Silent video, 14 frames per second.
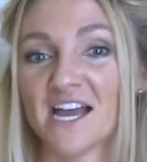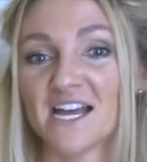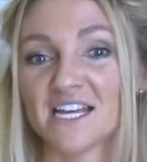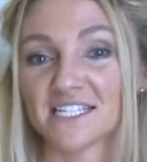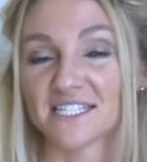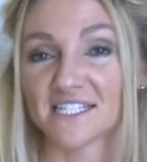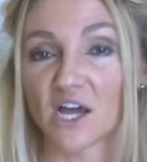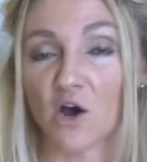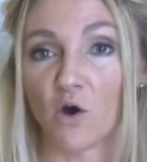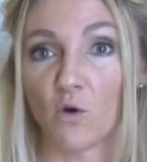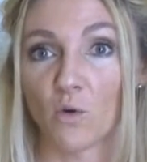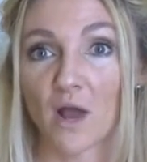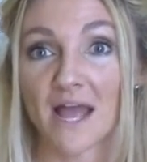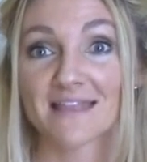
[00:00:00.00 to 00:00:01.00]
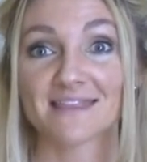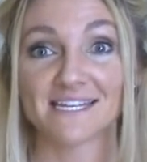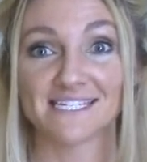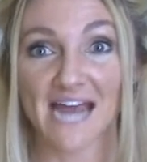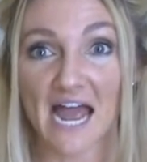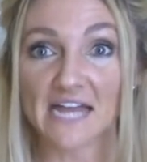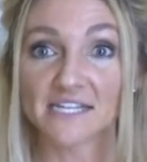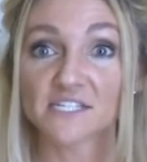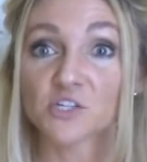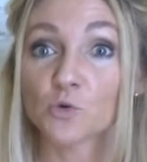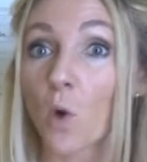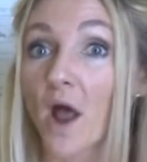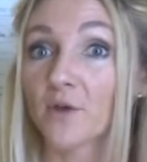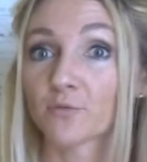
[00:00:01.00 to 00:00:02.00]
So the
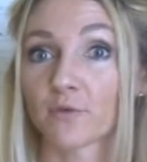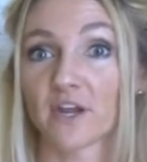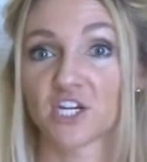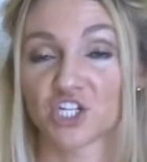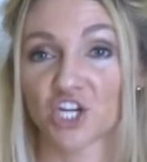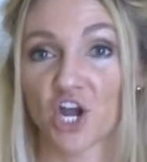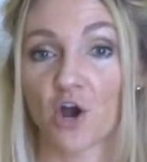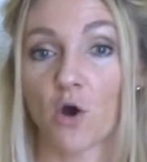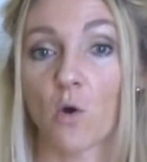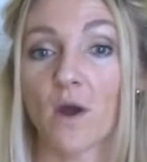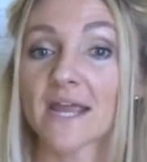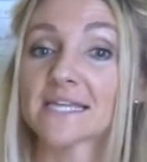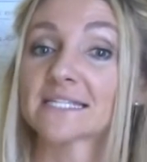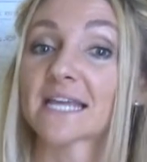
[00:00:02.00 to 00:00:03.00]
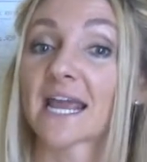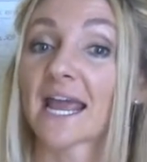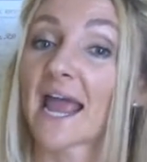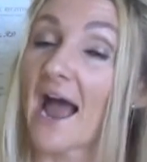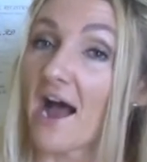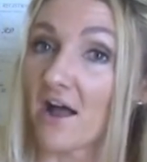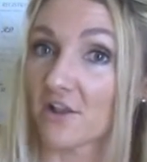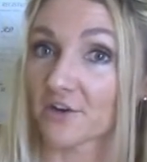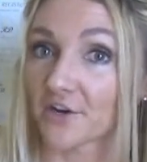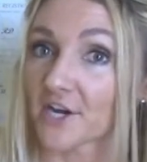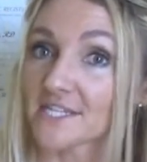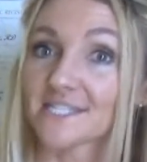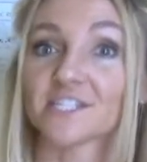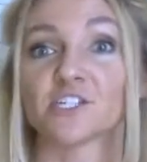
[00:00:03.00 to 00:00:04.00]
10-to-1 ratio is
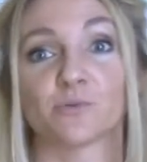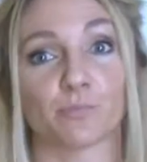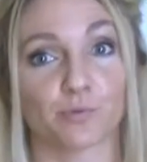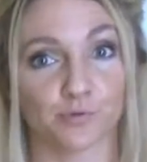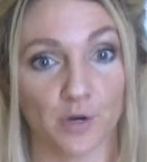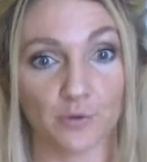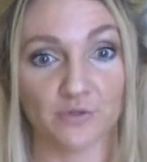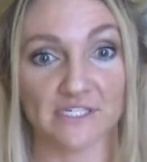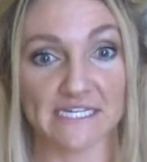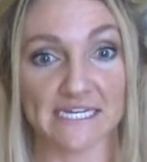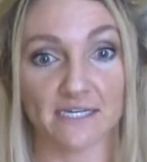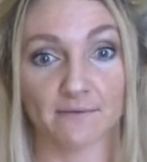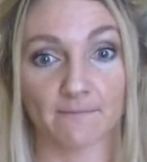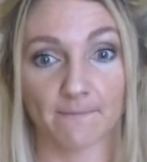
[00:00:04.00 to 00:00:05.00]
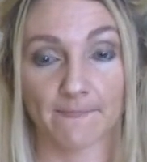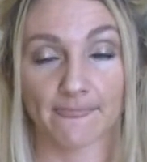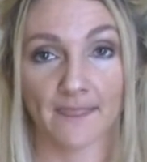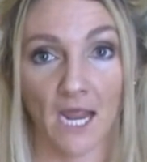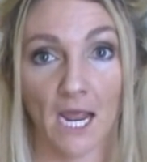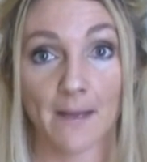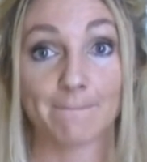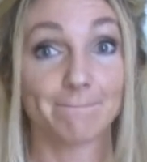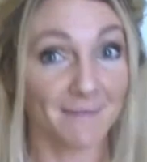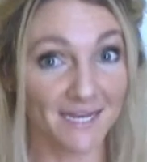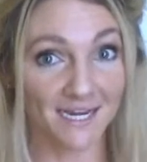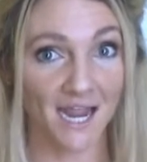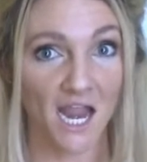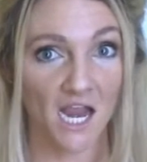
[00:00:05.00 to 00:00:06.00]
calories to protein,
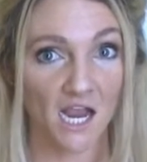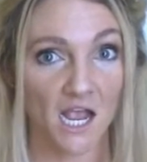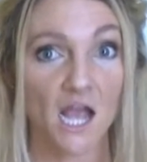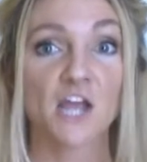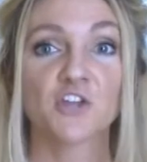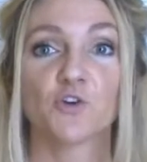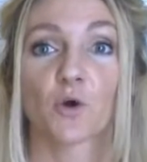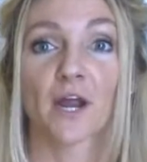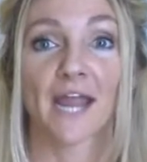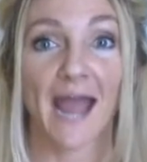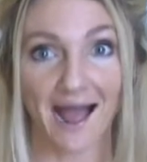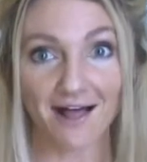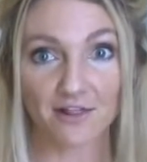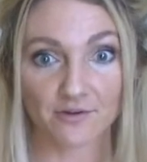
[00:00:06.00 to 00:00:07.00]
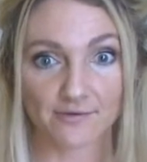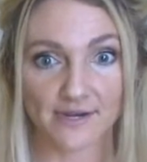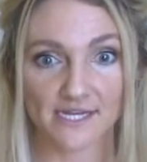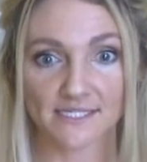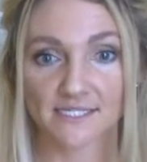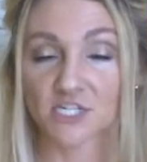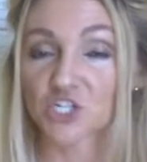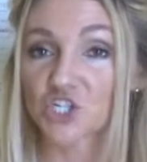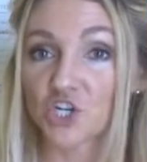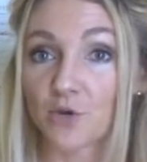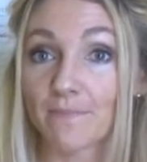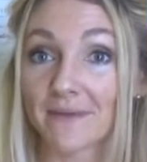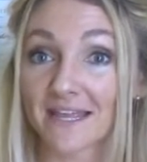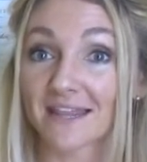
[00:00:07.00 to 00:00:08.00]
meaning your calories
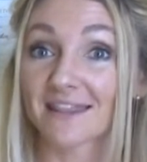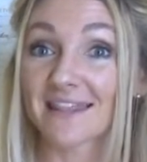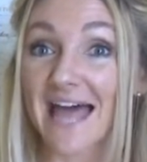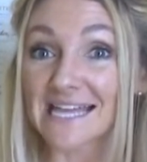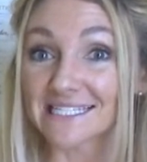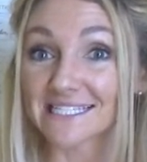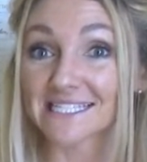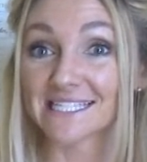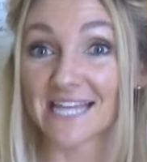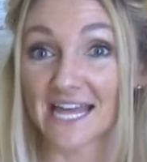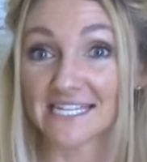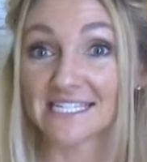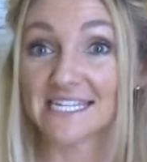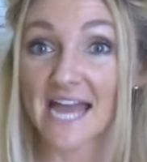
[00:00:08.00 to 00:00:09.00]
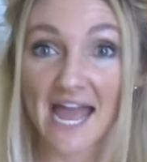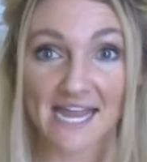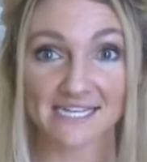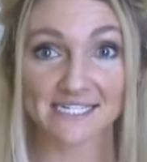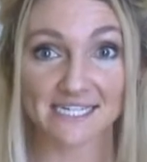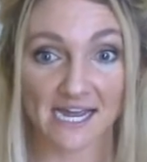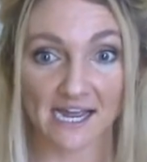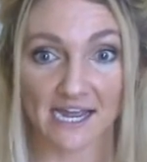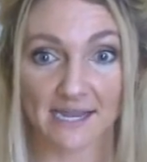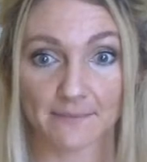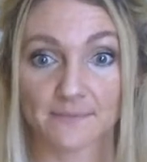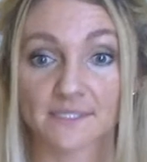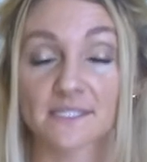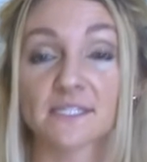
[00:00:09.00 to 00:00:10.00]
should be less than 10
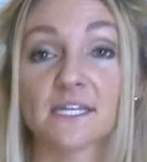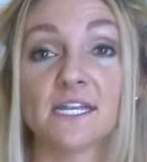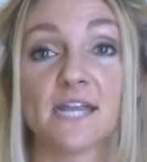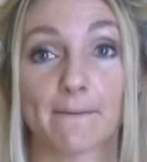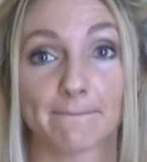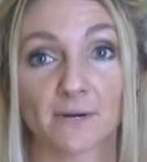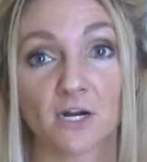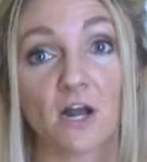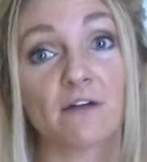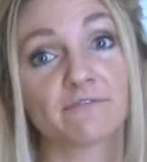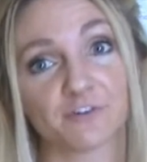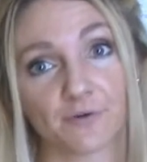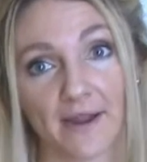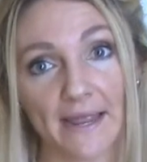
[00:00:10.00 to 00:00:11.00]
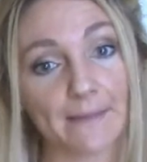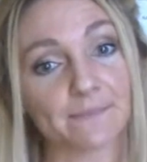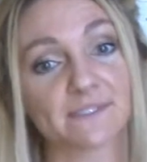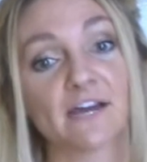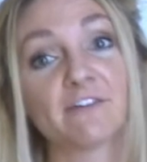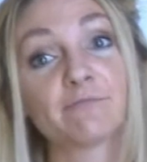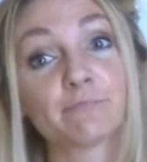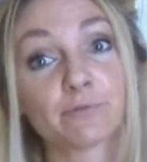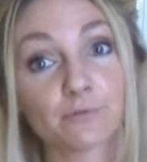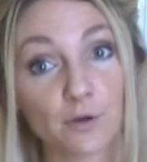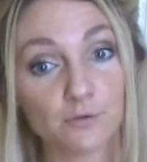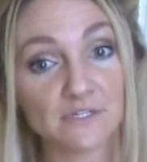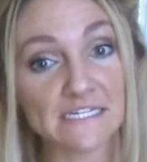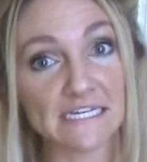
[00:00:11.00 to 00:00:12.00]
times the number of grams of
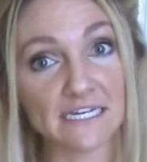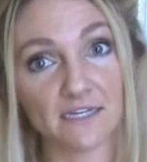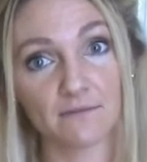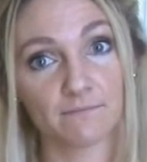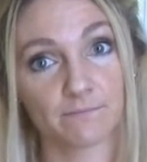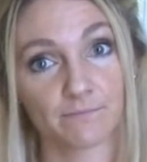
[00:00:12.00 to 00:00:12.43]
protein.